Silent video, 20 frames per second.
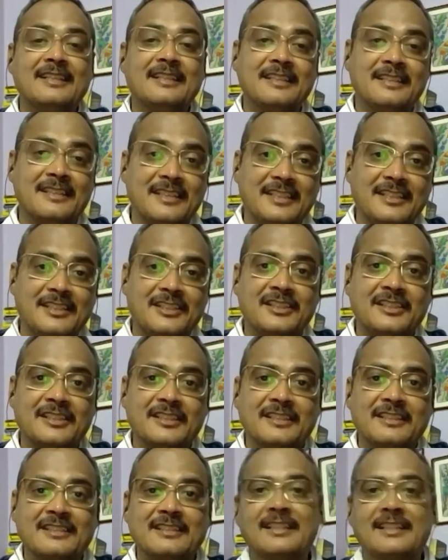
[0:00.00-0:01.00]
reach
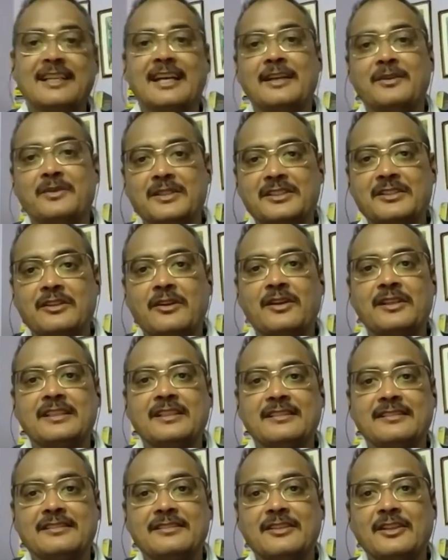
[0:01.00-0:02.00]
the diverse
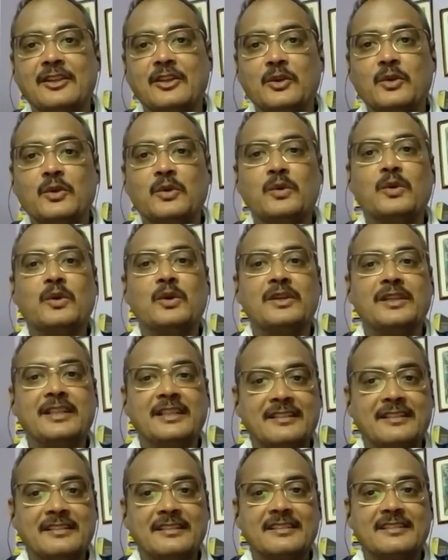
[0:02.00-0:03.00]
audience who hold
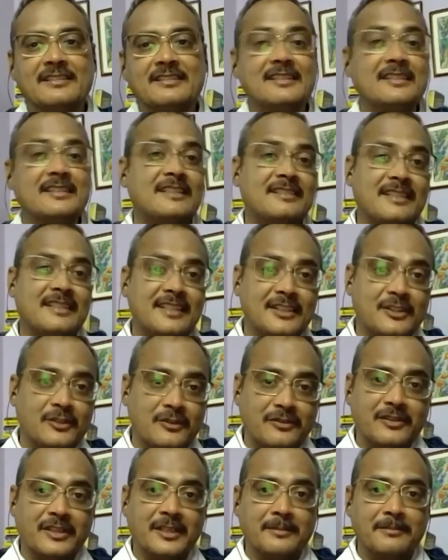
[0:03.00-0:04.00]
interest in the study
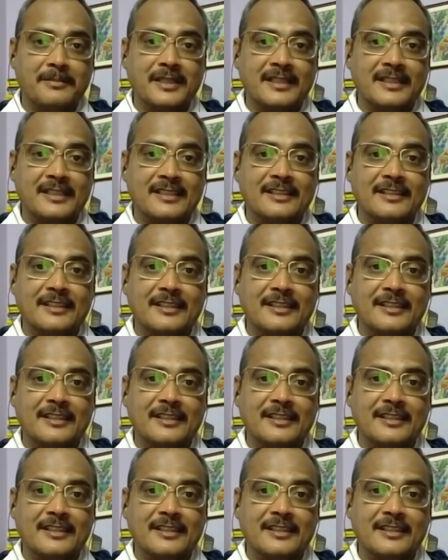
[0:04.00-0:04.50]
of epic.